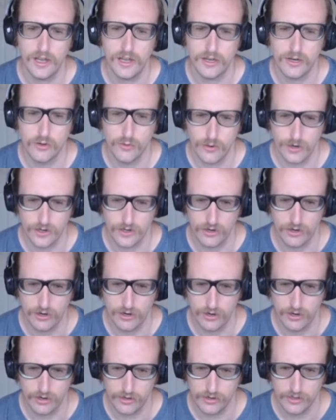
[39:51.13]
credit
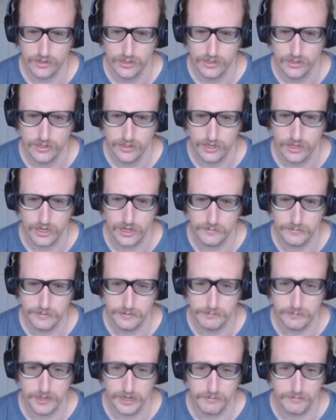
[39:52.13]
card
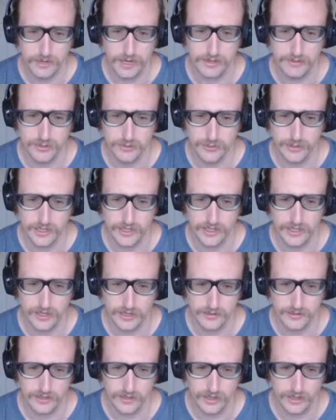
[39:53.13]
But I'm not doing it
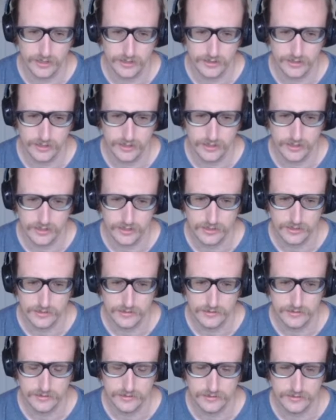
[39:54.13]
on the
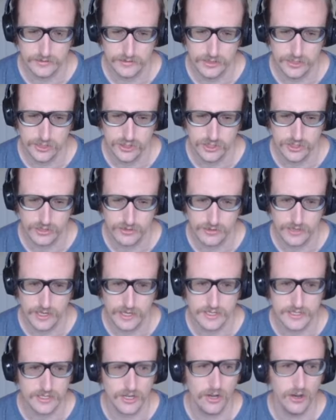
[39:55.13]
to share
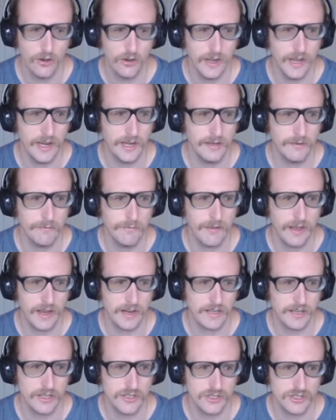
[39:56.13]
this. Oh, and in
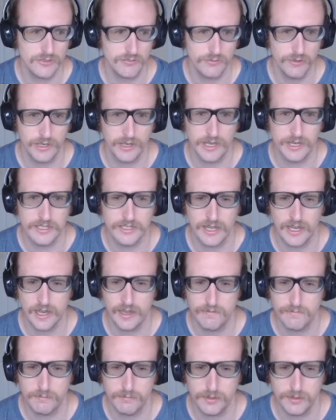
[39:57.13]
fact, I just realized I
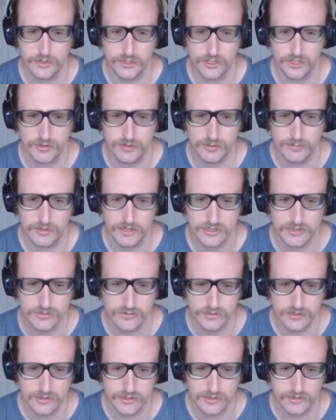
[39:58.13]
haven't been sharing my
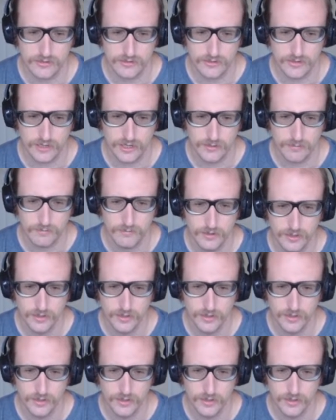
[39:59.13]
screen this whole time,